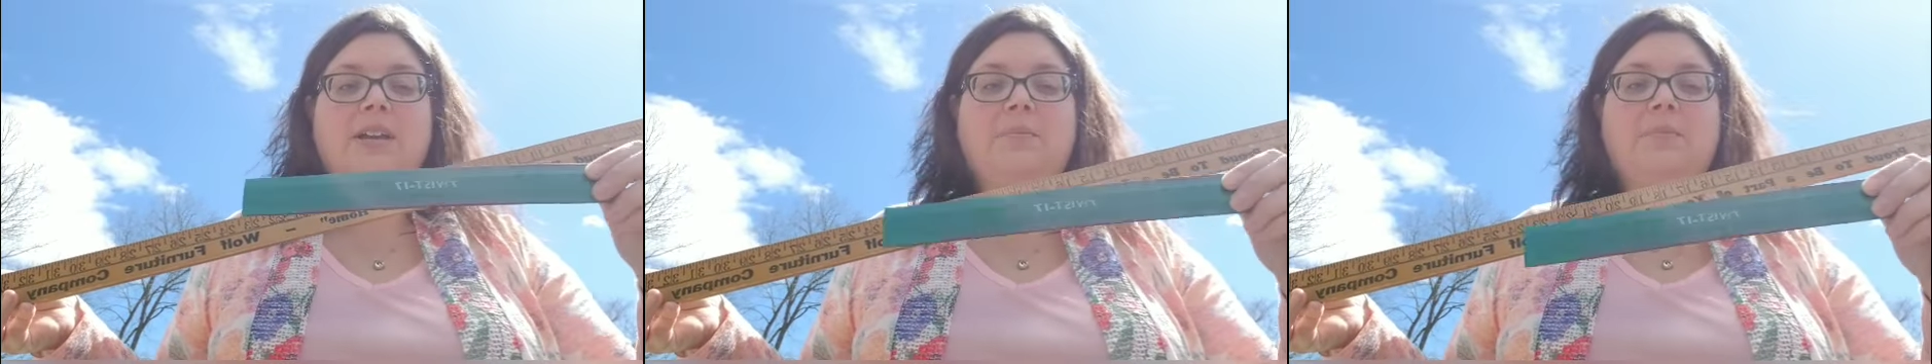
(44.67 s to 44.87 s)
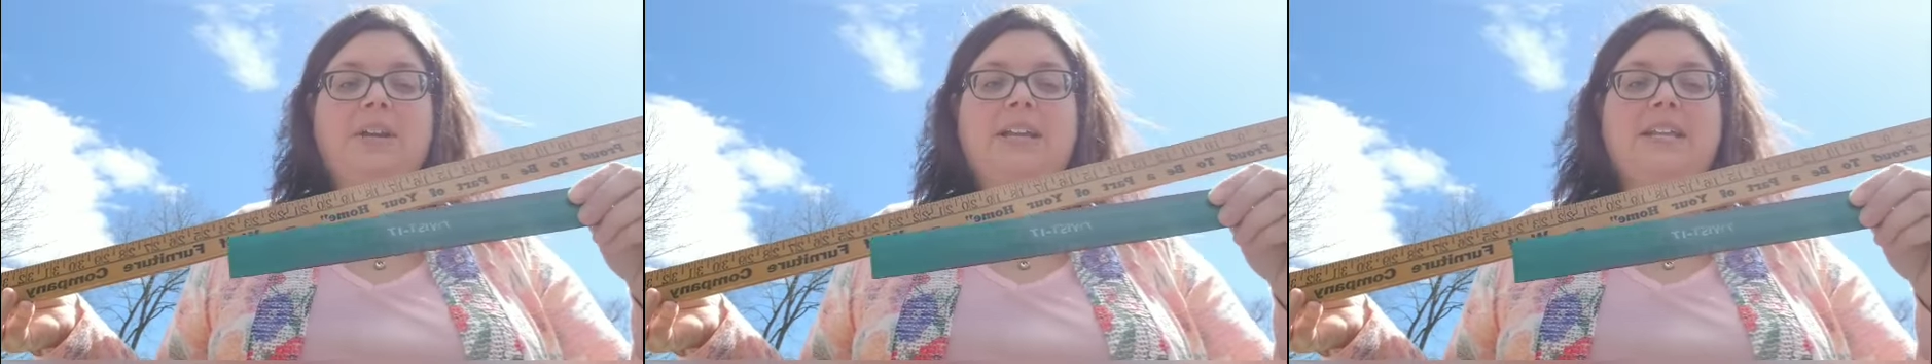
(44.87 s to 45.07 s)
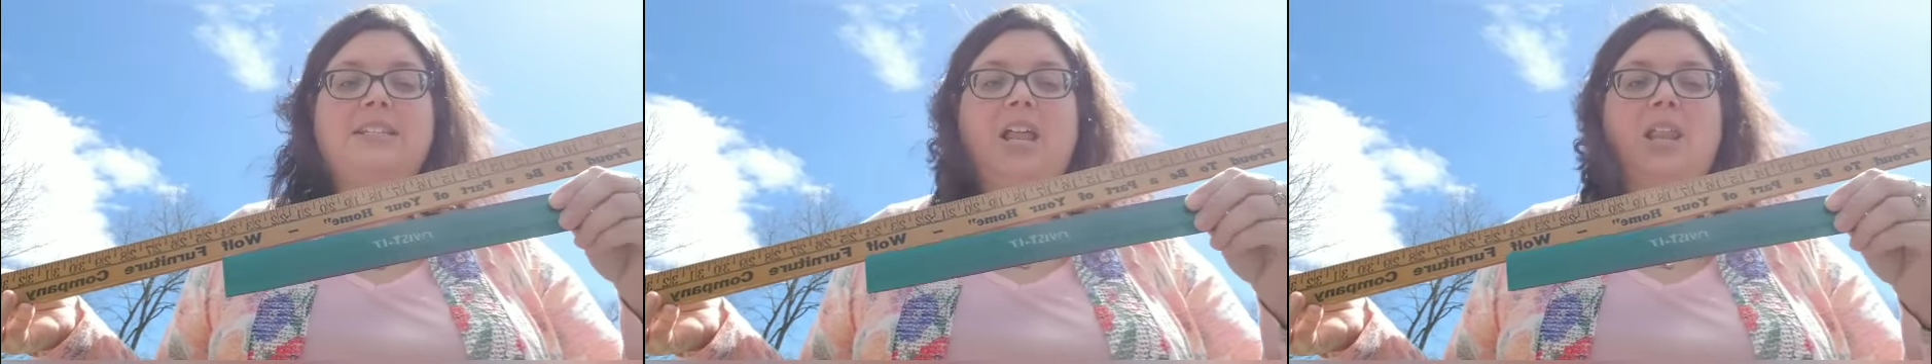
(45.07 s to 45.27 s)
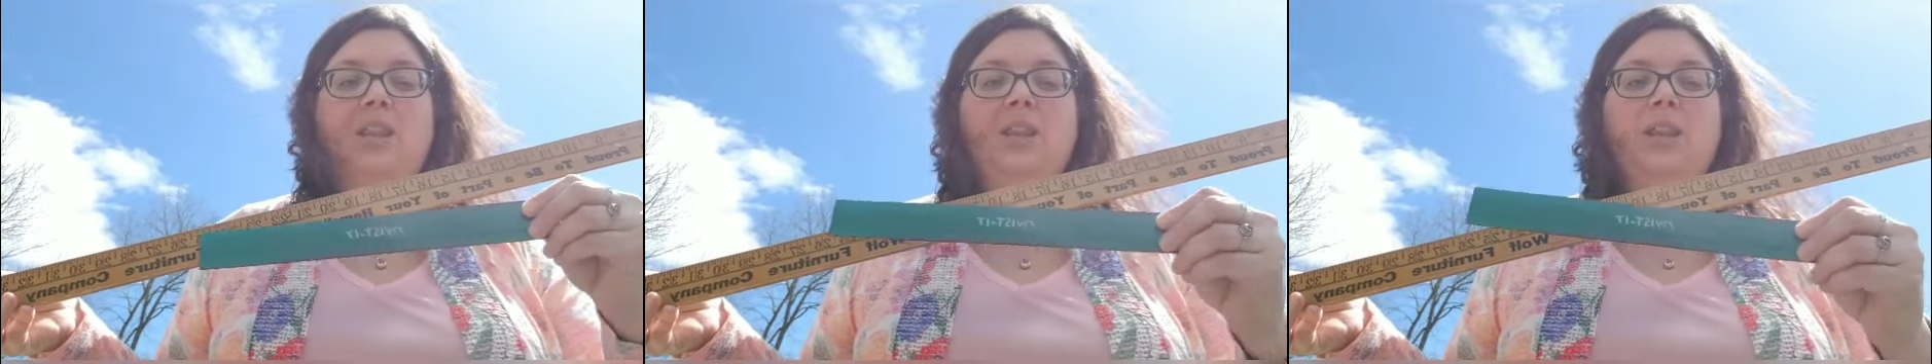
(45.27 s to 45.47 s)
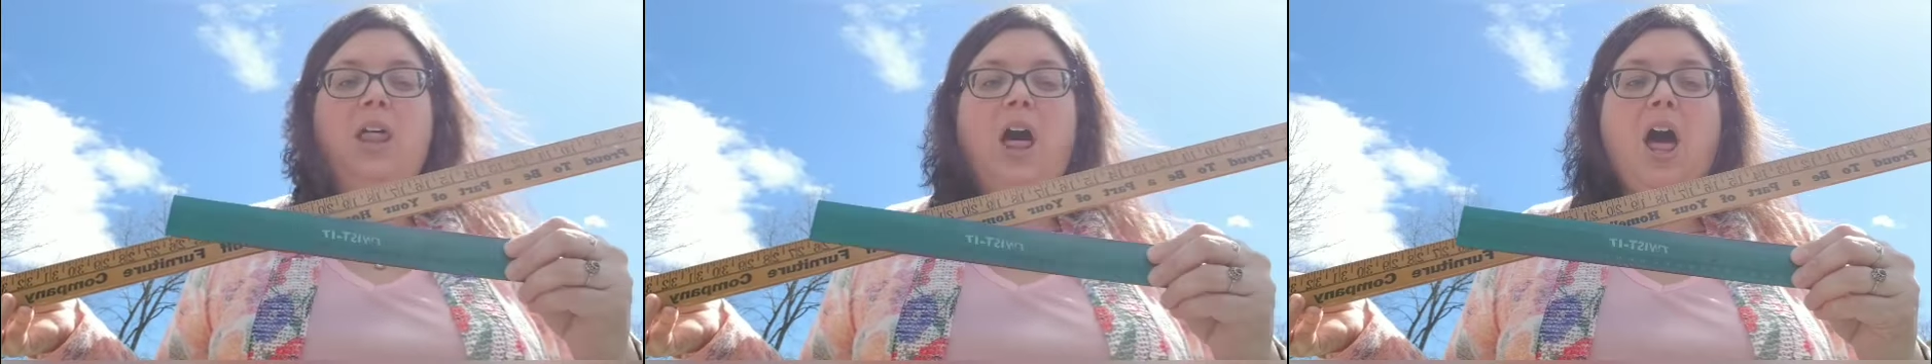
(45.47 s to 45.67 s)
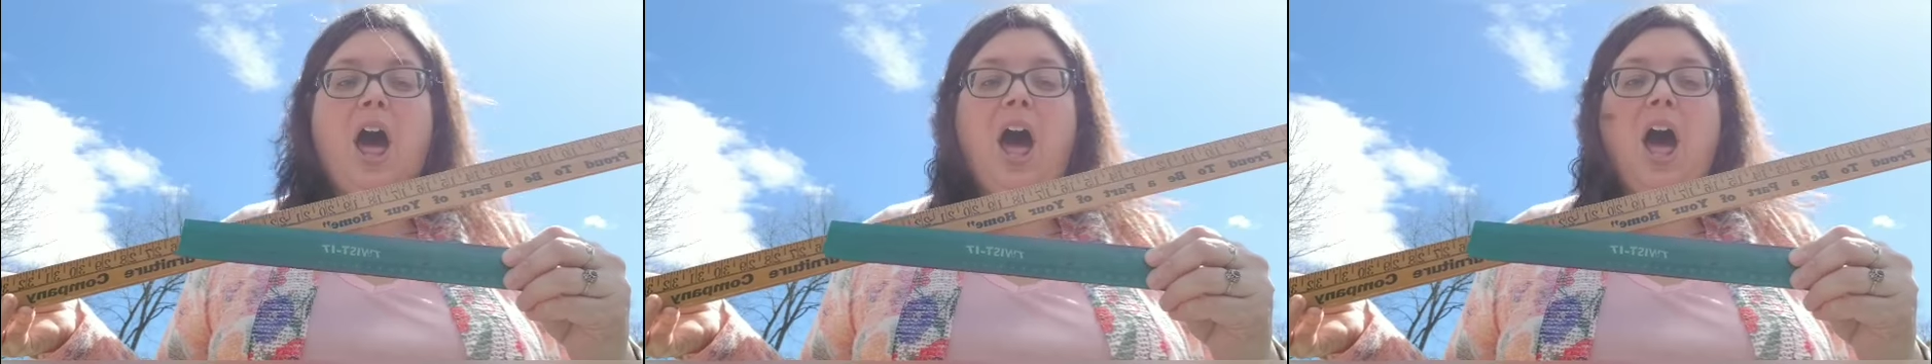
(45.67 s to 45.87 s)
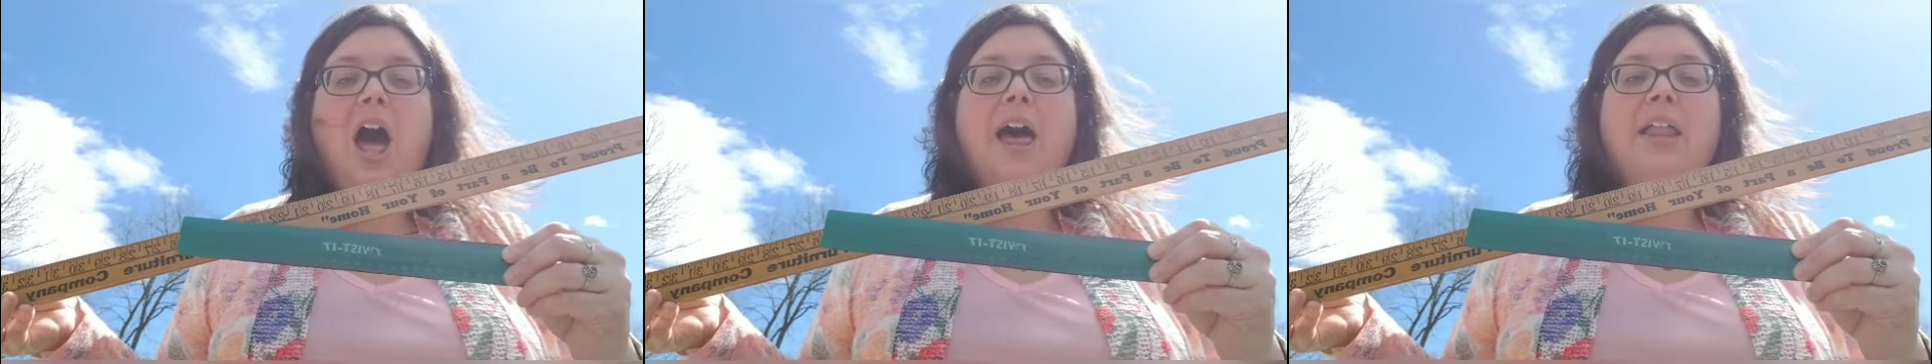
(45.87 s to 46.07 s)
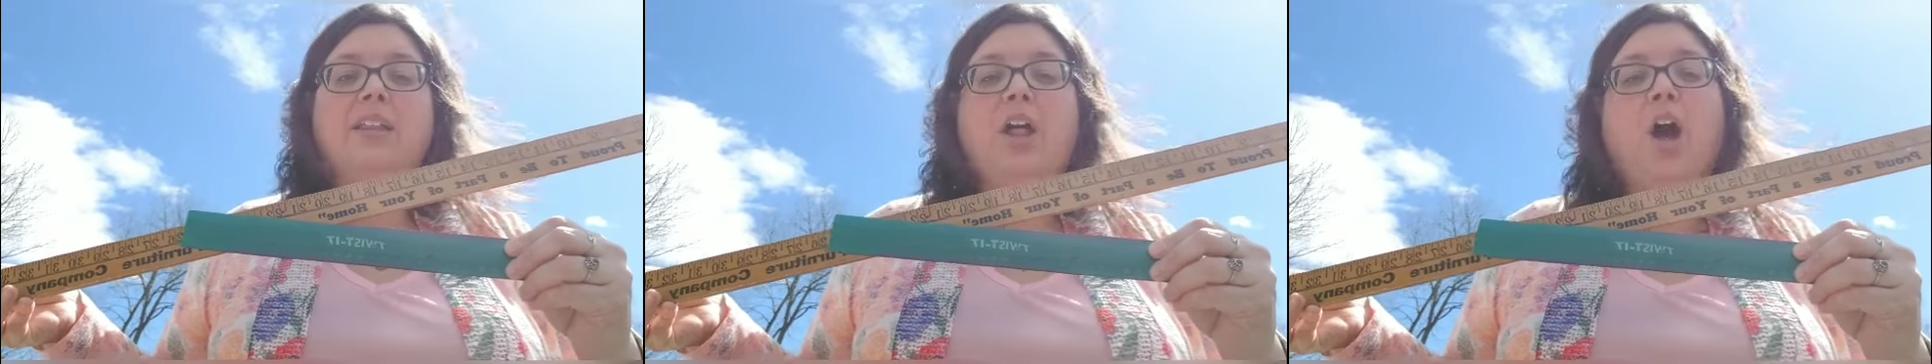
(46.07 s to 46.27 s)
but it's a
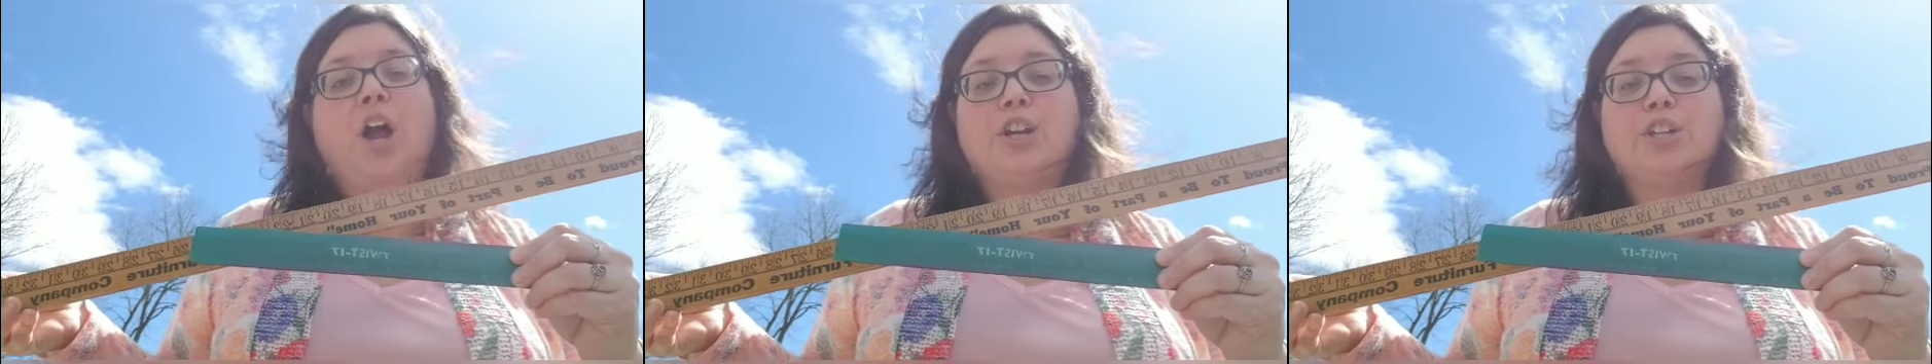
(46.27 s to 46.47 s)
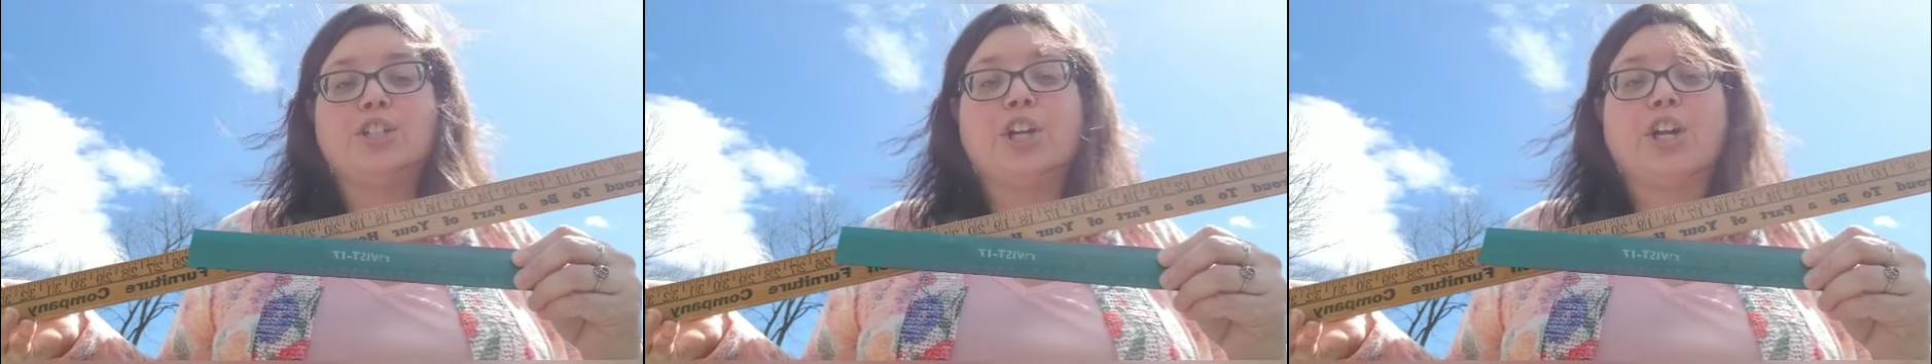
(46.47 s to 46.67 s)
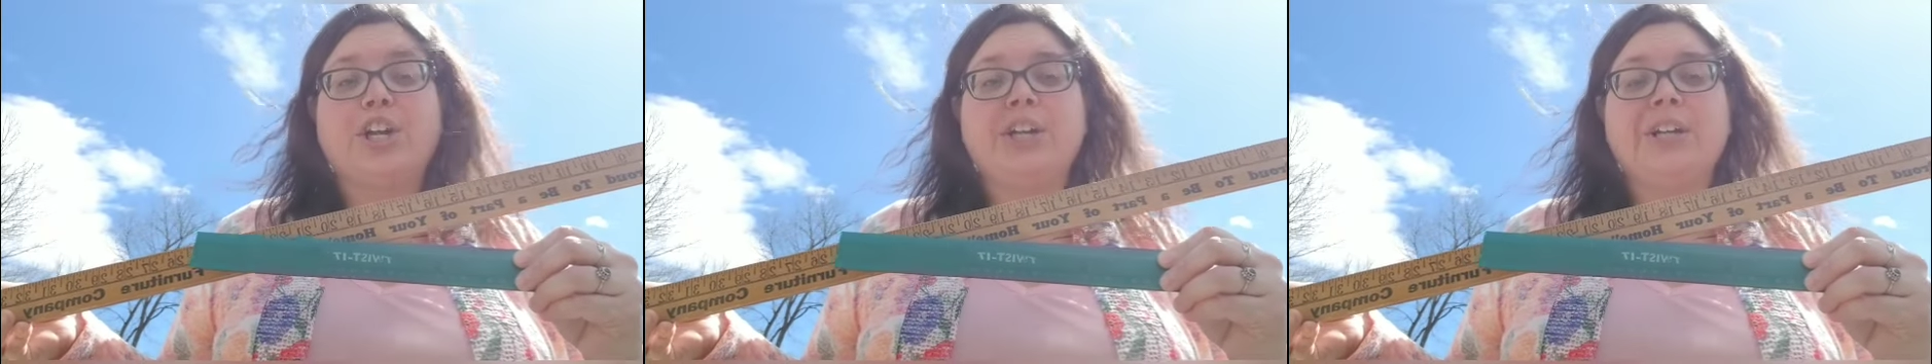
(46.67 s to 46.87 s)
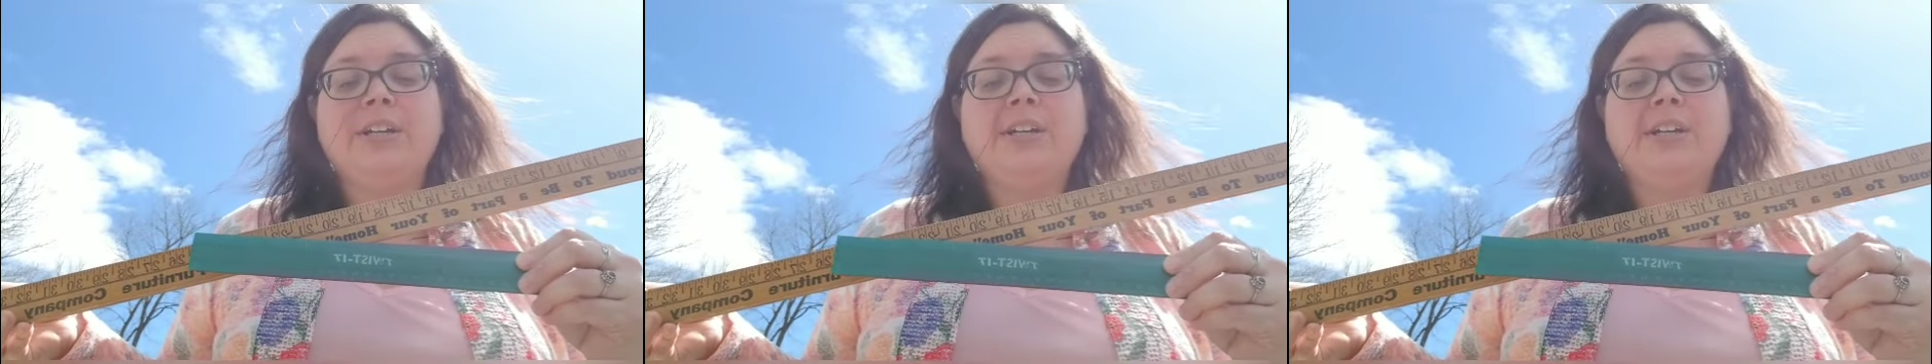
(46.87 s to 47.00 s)
lot larger.